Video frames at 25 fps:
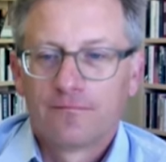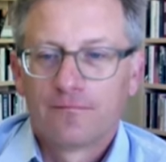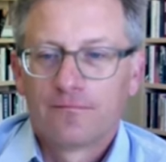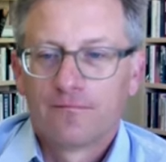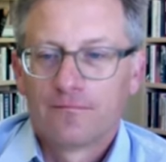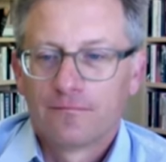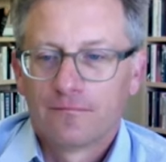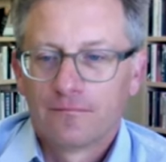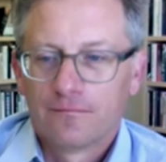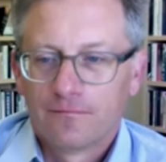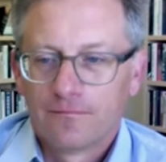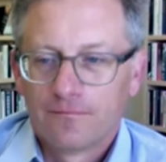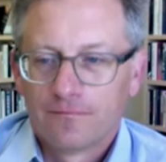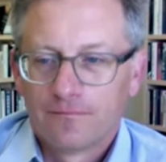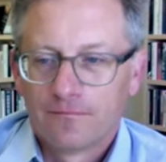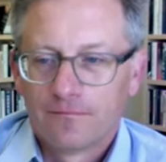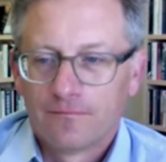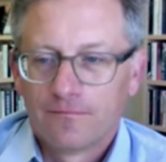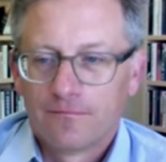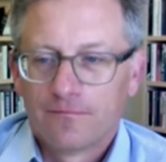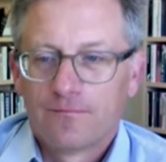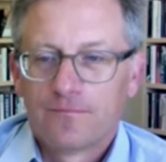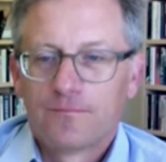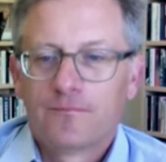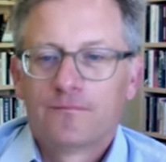
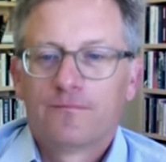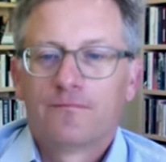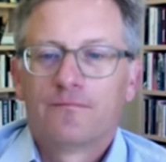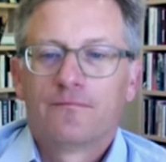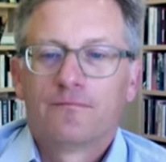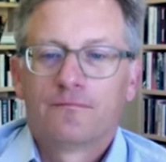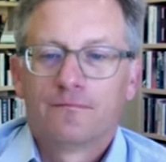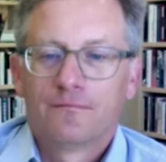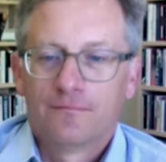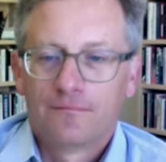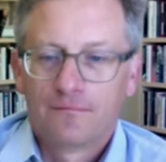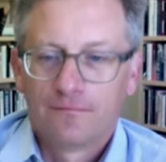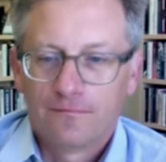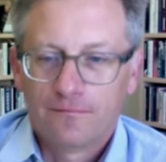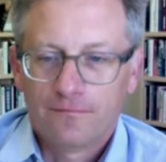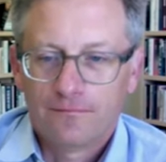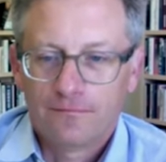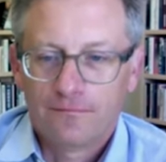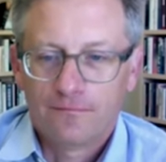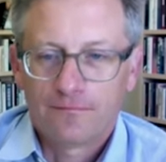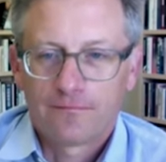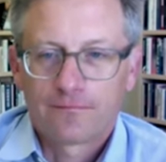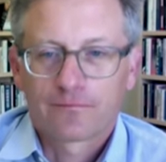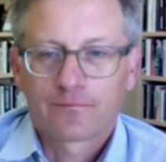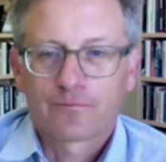
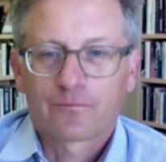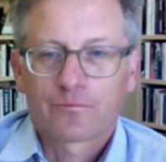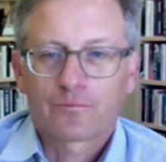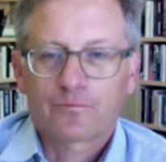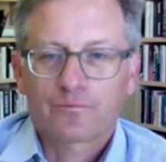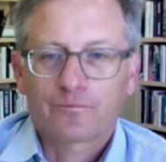[no speech]